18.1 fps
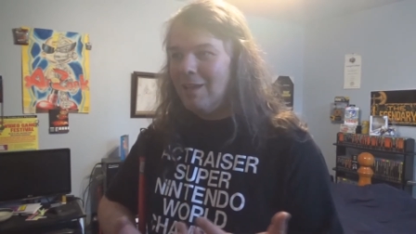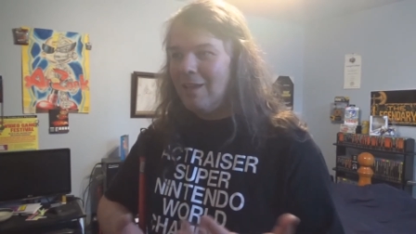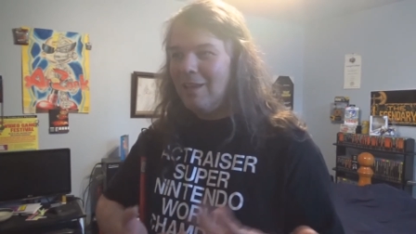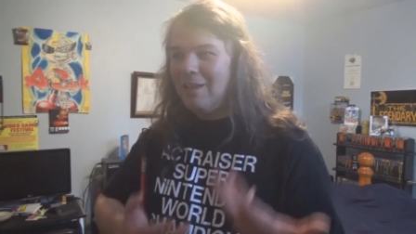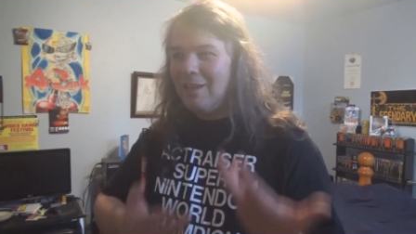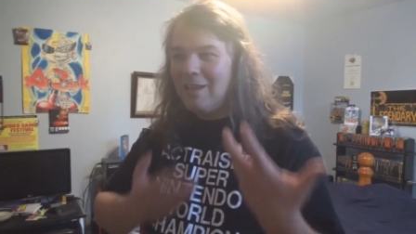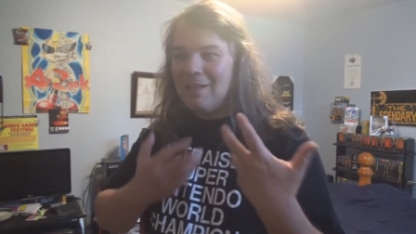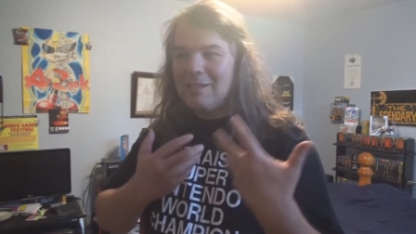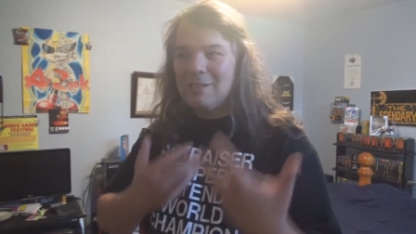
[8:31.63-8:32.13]

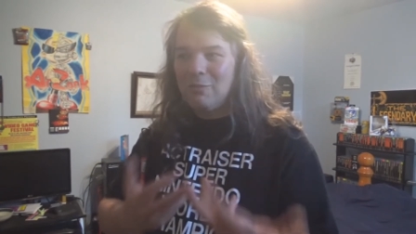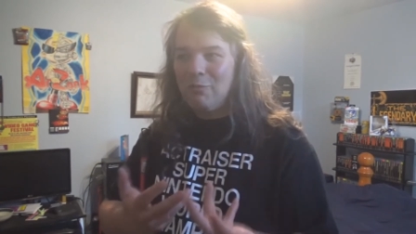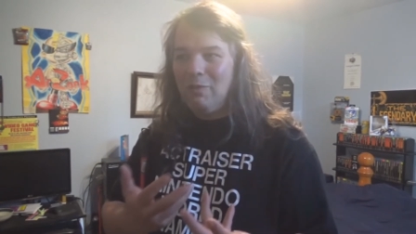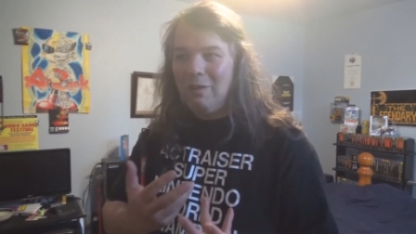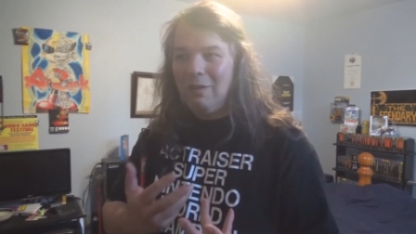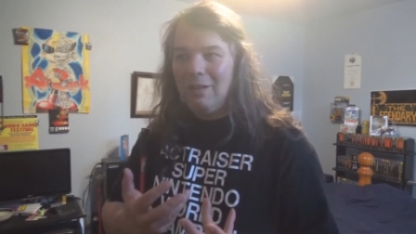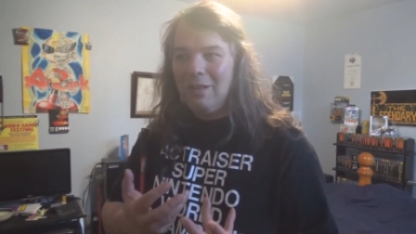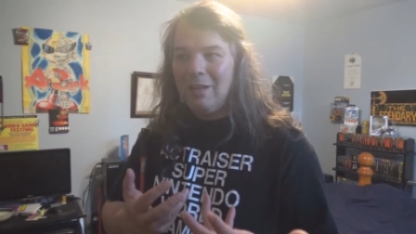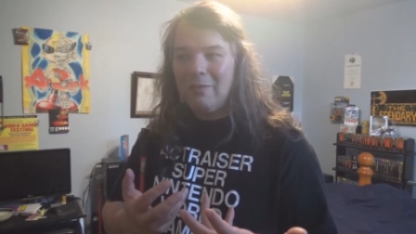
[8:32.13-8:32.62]
You get to
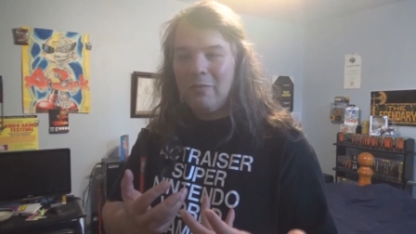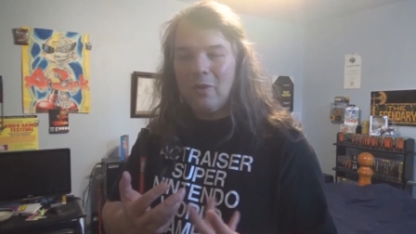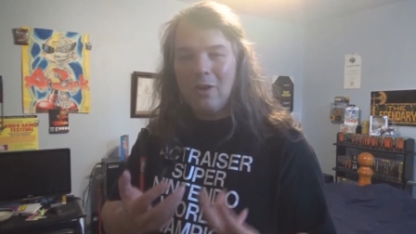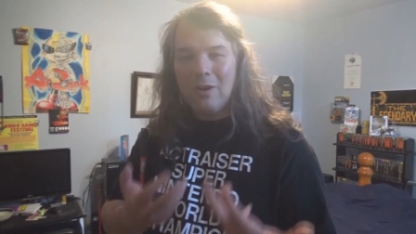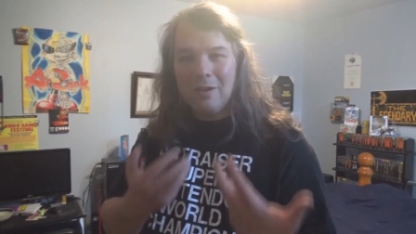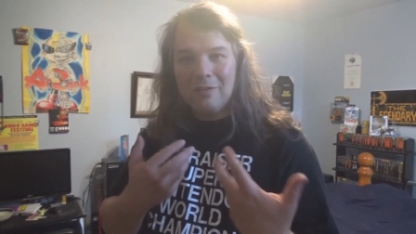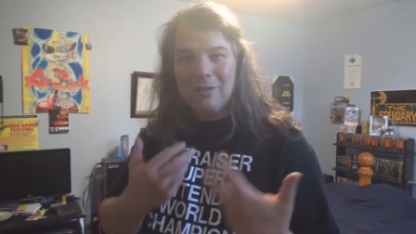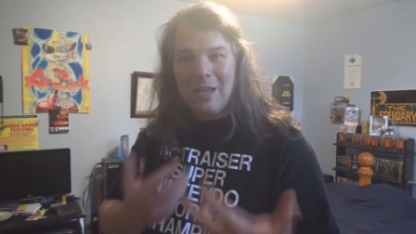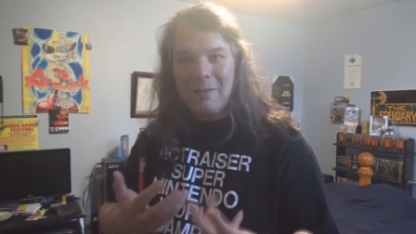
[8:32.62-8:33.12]
relive
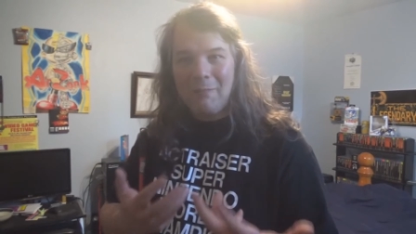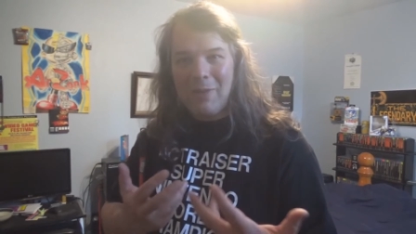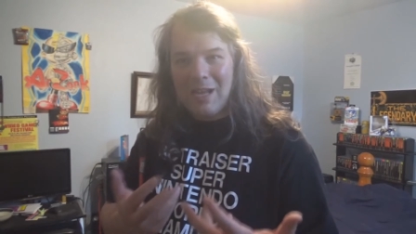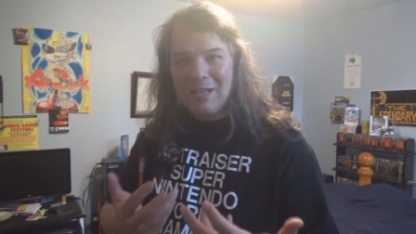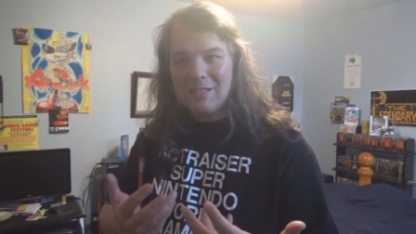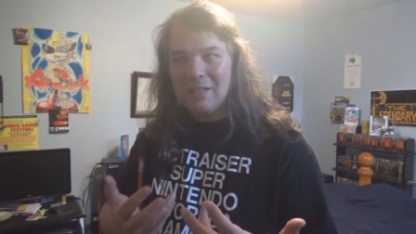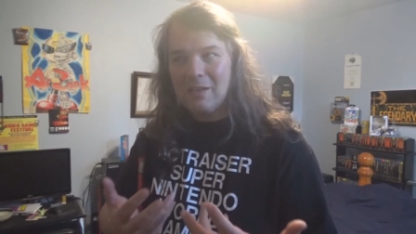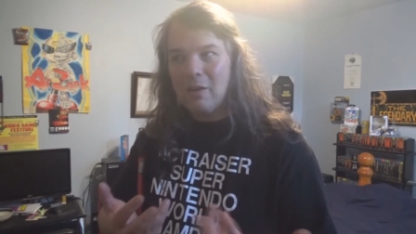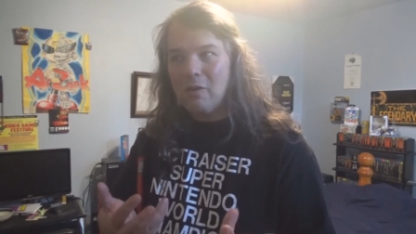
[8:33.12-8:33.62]
all that
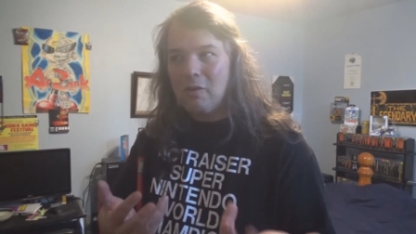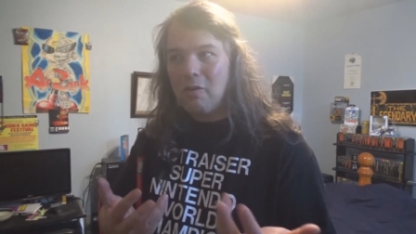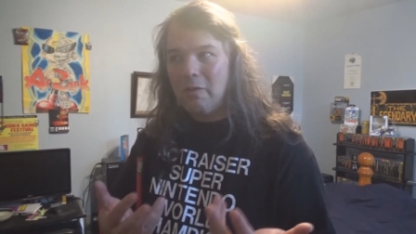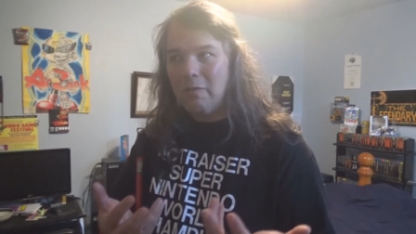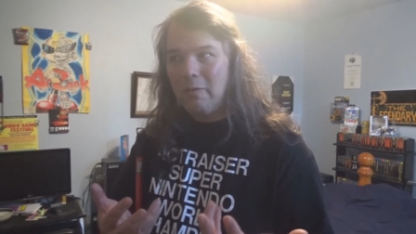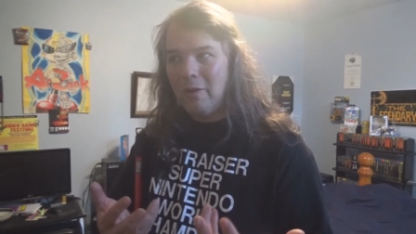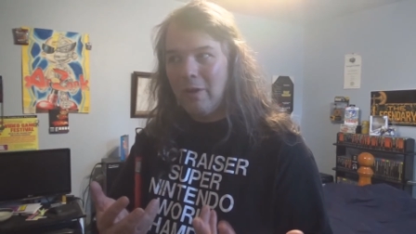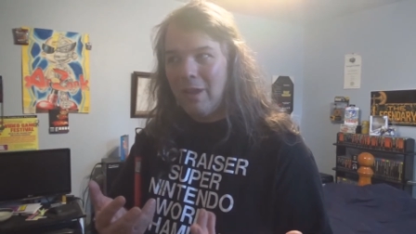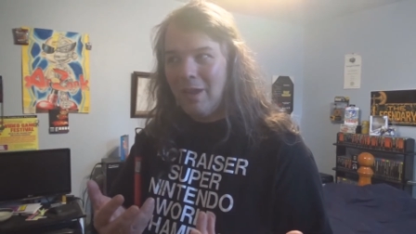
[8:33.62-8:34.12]
magic all
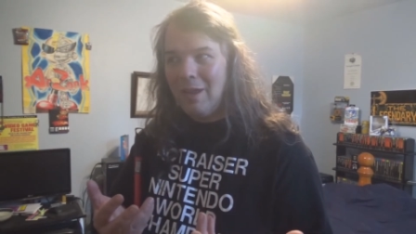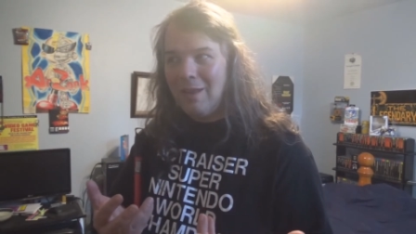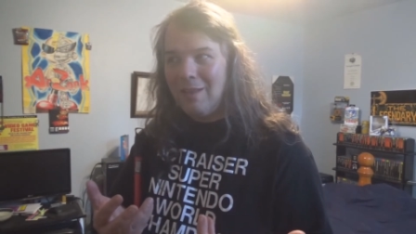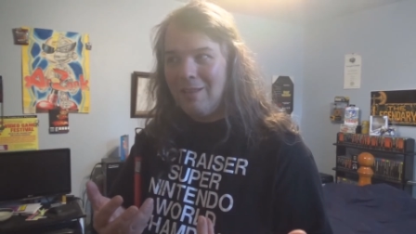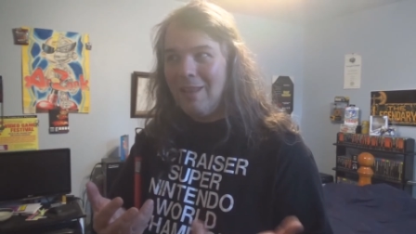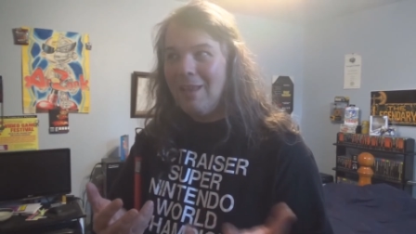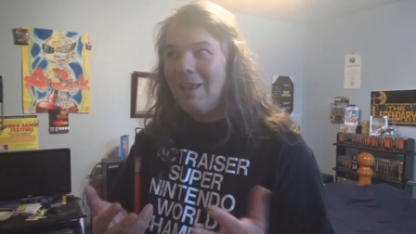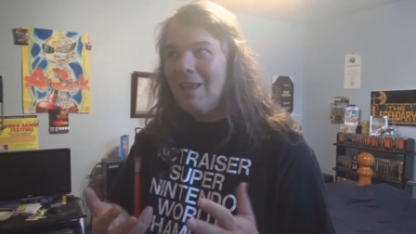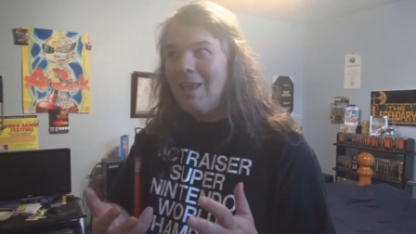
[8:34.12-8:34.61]
over
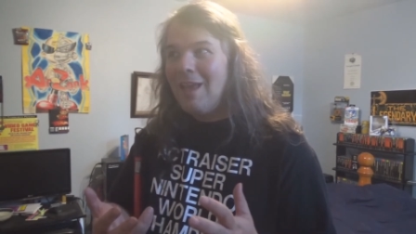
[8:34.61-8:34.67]
again.